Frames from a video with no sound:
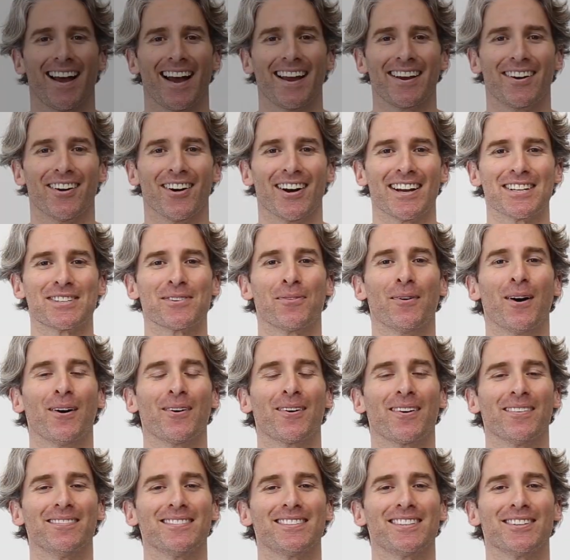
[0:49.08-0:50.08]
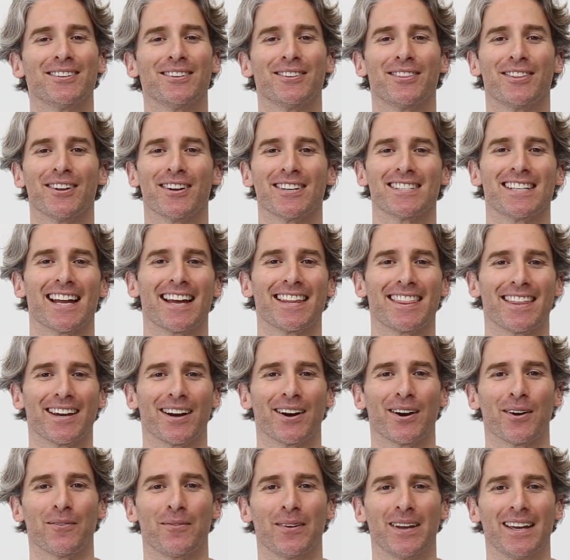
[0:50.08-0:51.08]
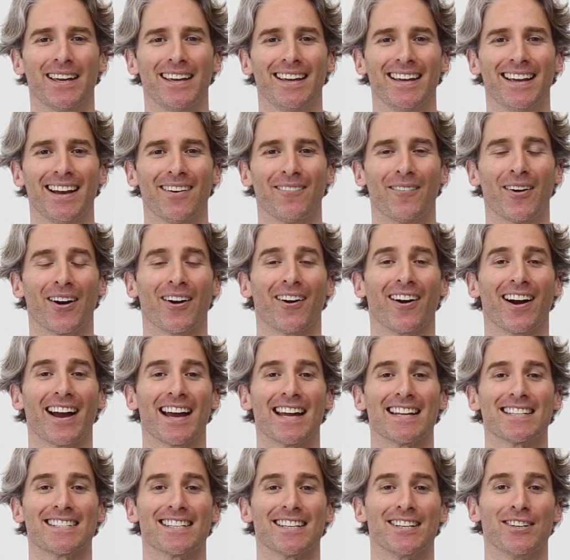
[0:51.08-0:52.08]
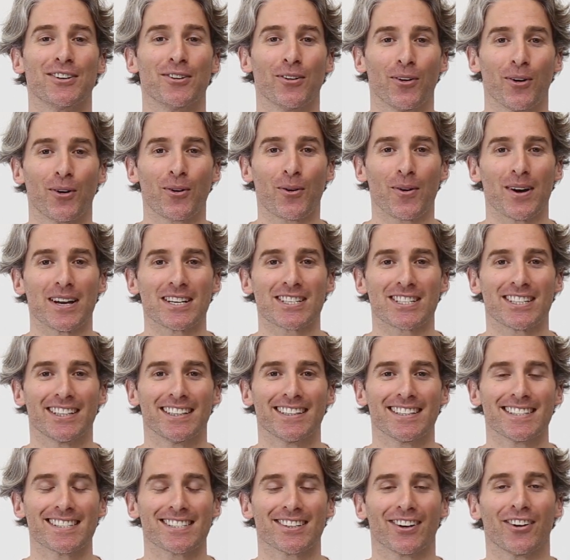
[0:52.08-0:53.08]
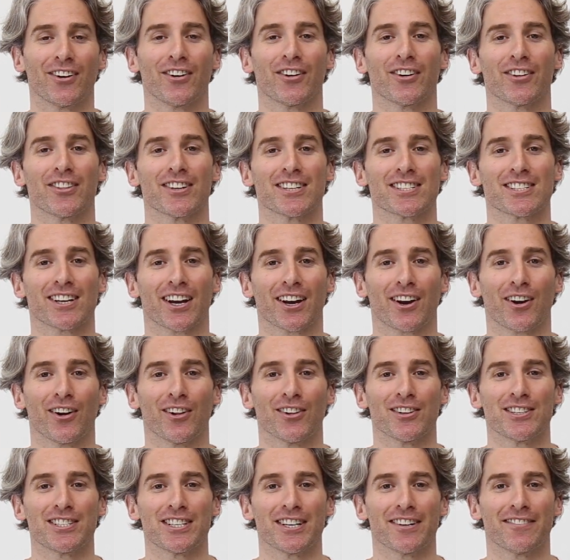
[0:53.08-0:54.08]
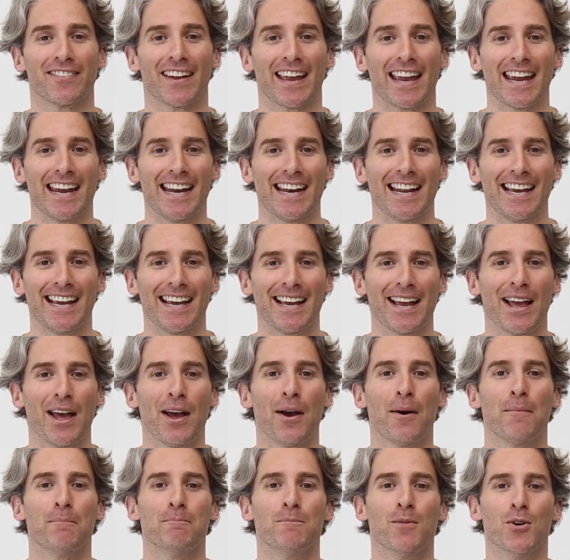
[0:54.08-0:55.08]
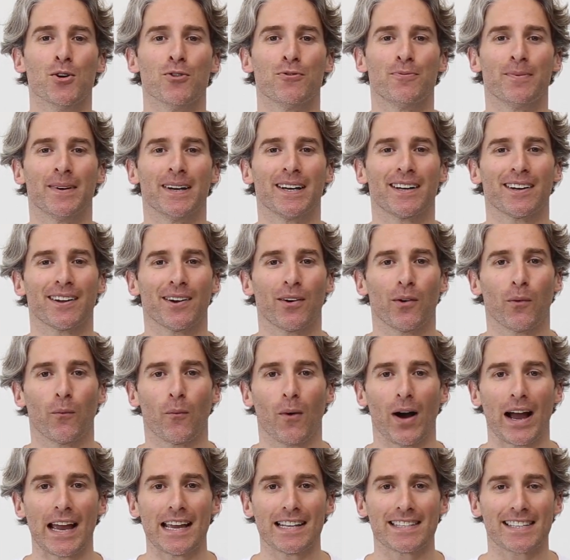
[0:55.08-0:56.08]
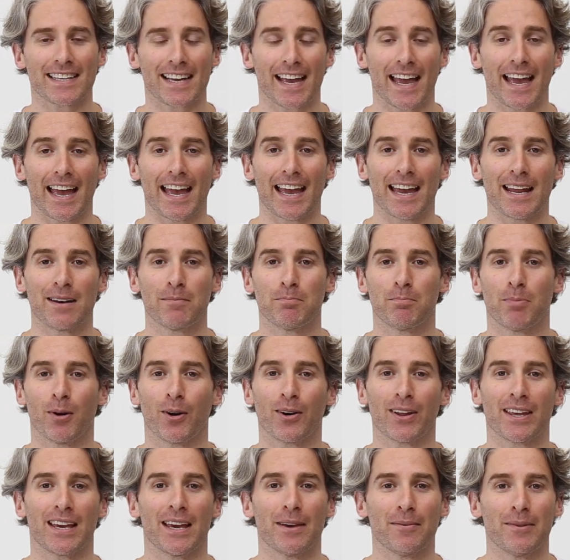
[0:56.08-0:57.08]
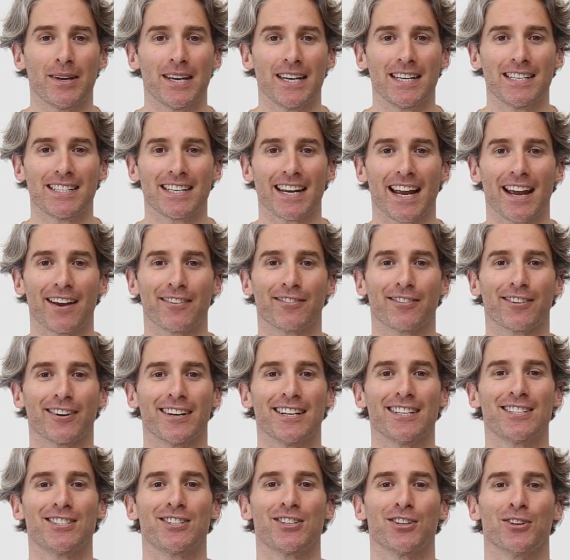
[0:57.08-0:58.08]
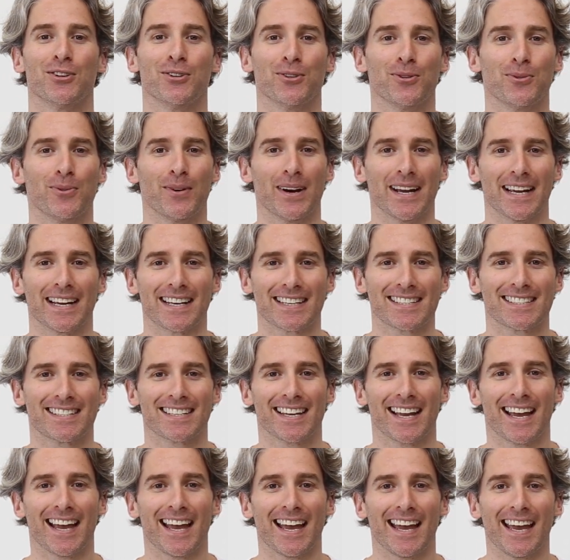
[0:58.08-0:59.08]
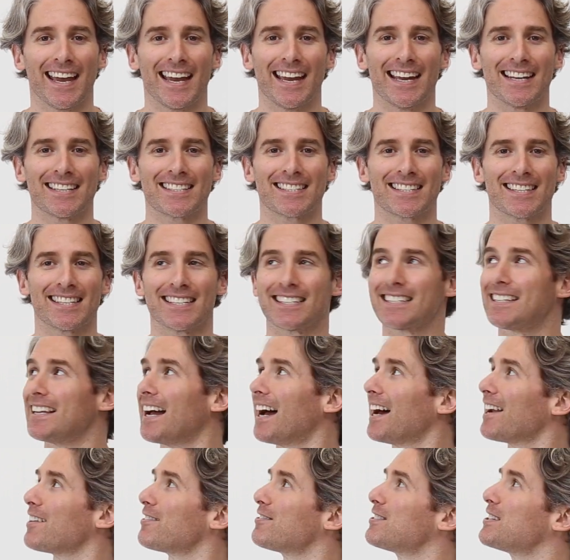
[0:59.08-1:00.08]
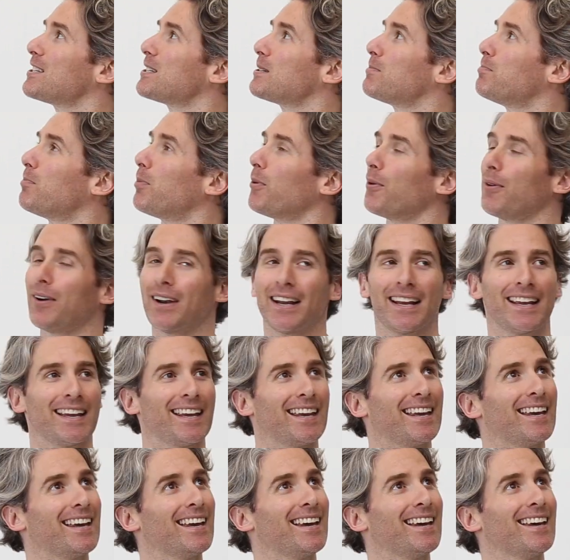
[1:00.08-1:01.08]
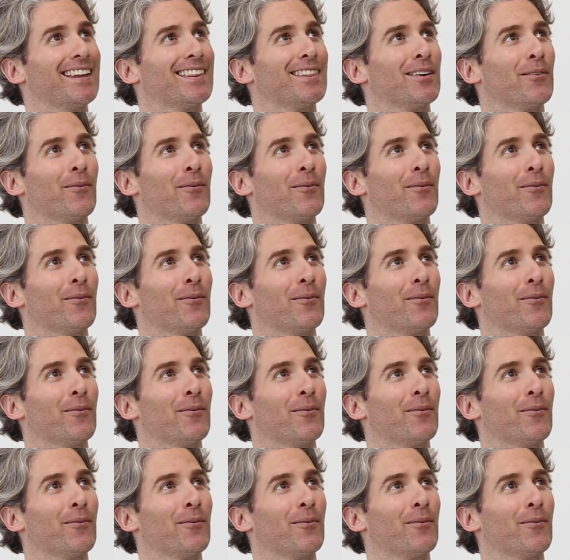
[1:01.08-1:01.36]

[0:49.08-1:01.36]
Hey guys, welcome to Thursday Therapy, where I answer your questions on the psychology of eating, movement, weight, and body image every 2 weeks. It's the start of spring here,